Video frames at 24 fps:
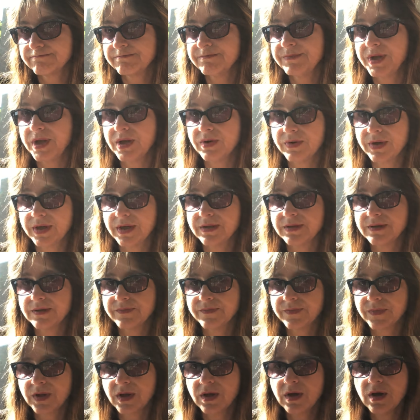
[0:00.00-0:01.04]
Period.
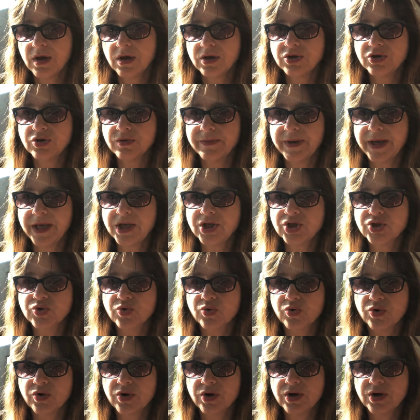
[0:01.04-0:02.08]
To make
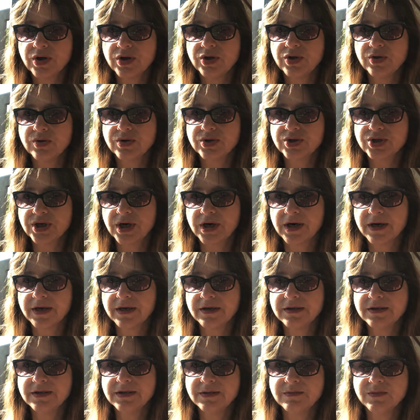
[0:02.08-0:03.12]
sure your
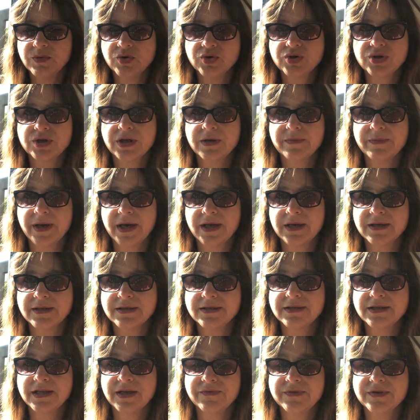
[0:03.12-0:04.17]
child is emotionally
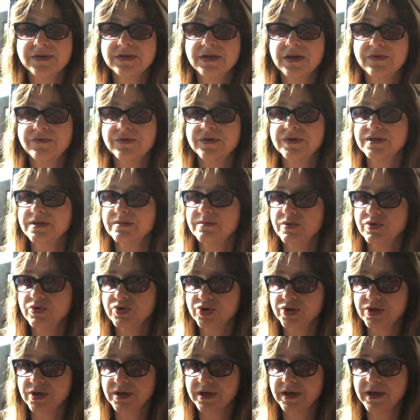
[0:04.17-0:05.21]
balanced, never suffers
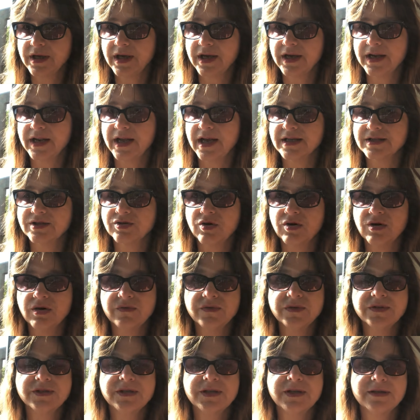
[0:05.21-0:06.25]
emotionally, and has all
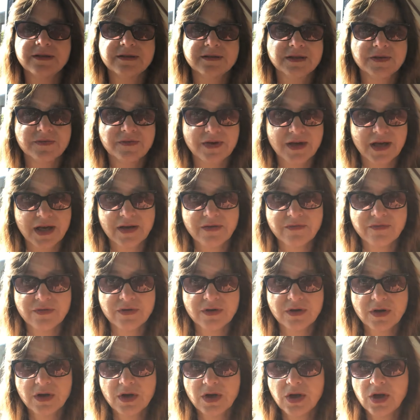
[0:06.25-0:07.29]
the skills of life
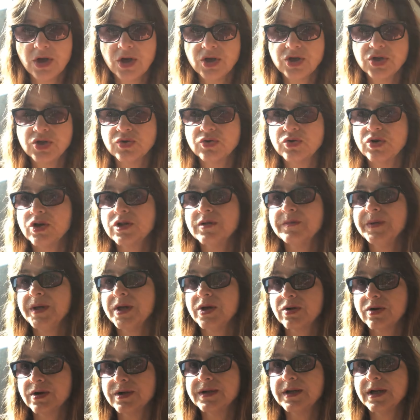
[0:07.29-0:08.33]
to not be
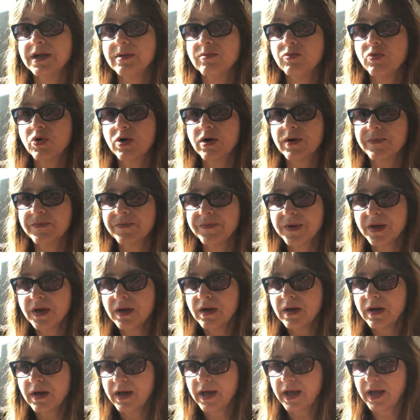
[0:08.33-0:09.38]
hurt anymore.
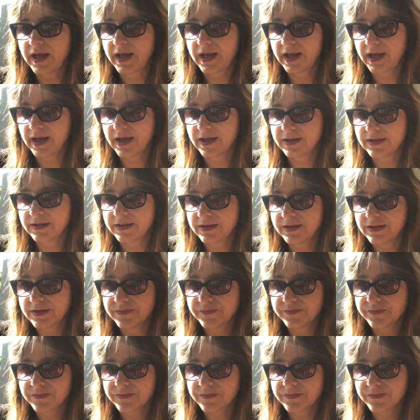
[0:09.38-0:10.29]
And